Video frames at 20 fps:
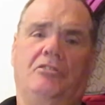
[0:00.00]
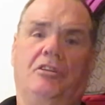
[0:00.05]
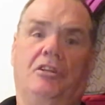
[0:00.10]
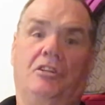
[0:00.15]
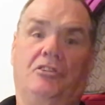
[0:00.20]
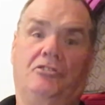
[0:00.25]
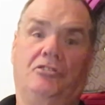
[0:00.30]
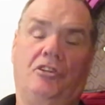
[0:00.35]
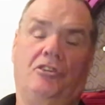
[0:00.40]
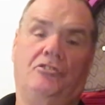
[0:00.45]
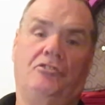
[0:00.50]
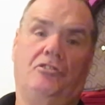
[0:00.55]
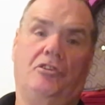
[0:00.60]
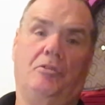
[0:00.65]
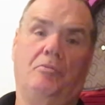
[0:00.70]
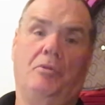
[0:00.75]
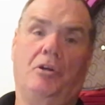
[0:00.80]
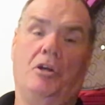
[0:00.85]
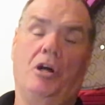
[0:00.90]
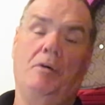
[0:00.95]
exist,
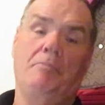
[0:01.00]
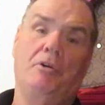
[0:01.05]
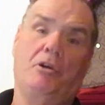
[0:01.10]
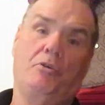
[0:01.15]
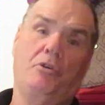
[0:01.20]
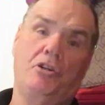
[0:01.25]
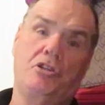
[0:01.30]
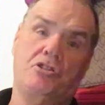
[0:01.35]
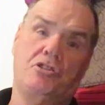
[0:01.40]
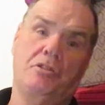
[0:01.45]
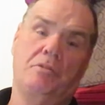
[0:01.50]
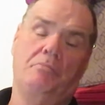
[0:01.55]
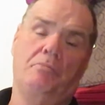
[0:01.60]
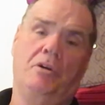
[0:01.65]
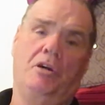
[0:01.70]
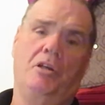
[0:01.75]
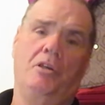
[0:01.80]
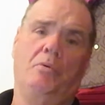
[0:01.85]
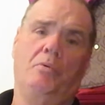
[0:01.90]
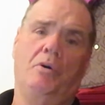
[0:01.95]
but I'm a Christian,
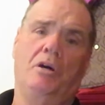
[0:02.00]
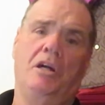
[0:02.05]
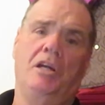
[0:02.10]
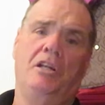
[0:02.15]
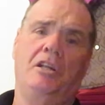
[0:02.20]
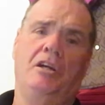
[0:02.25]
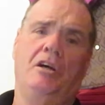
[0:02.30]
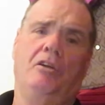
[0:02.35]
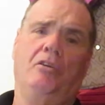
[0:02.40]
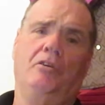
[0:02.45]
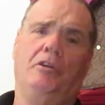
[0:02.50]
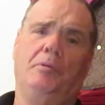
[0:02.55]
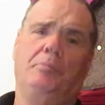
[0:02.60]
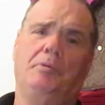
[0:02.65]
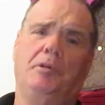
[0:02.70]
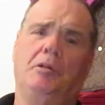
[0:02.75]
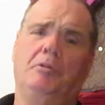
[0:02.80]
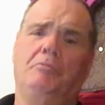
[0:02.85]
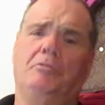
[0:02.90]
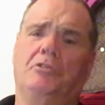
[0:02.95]
by the way. Now, a lot
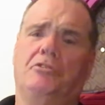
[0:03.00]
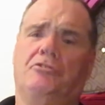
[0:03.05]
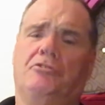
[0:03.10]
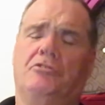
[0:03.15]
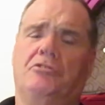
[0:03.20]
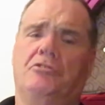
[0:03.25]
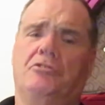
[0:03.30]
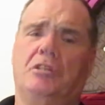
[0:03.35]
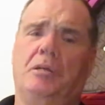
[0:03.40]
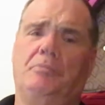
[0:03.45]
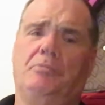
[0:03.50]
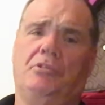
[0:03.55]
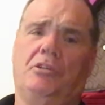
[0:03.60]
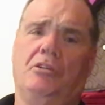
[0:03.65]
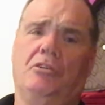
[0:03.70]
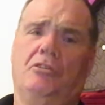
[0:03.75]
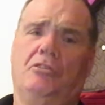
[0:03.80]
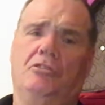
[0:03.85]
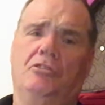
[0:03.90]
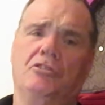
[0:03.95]
of people would jump to
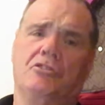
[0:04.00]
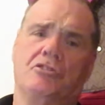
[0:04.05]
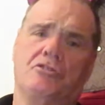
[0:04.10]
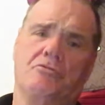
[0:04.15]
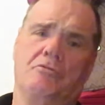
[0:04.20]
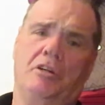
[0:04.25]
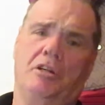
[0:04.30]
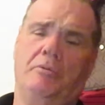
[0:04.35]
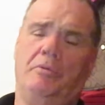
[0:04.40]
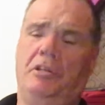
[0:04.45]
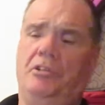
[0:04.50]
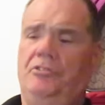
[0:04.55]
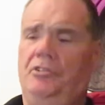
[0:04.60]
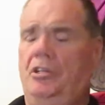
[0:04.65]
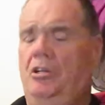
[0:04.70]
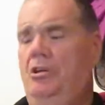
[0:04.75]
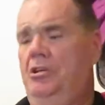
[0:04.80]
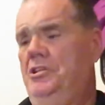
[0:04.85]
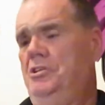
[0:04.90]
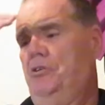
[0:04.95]
conclusions right away and say,
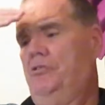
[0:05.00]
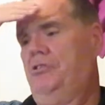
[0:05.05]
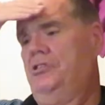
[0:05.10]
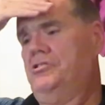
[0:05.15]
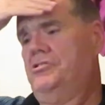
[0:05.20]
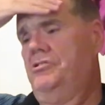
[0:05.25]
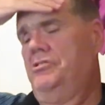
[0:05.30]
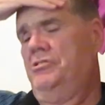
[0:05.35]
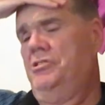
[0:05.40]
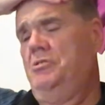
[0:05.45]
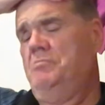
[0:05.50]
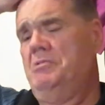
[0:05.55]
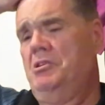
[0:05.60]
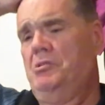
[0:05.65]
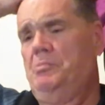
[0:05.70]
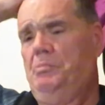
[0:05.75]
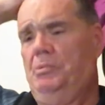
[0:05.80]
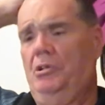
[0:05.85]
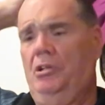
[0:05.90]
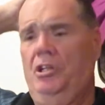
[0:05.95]
oh, you're a Christian, you
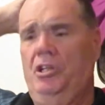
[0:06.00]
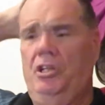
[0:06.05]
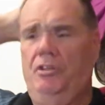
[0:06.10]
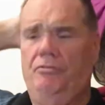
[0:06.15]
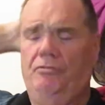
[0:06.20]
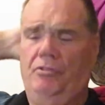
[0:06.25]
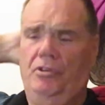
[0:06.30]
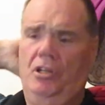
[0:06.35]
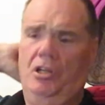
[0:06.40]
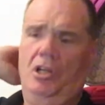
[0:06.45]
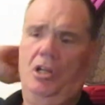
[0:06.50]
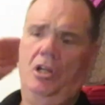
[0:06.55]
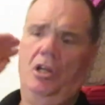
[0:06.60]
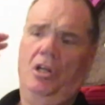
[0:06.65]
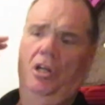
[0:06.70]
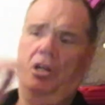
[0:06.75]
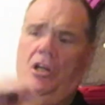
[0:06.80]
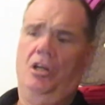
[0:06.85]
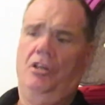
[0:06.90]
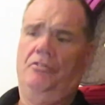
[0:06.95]
must believe
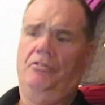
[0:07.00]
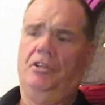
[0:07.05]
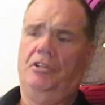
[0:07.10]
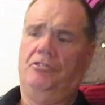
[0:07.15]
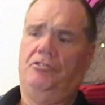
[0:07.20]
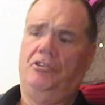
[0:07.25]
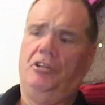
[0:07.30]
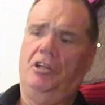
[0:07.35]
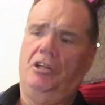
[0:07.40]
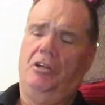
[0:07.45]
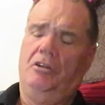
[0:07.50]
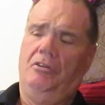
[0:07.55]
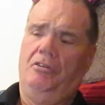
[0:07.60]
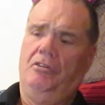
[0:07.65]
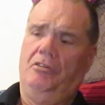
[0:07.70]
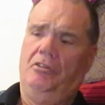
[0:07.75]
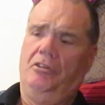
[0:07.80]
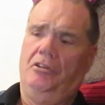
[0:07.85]
that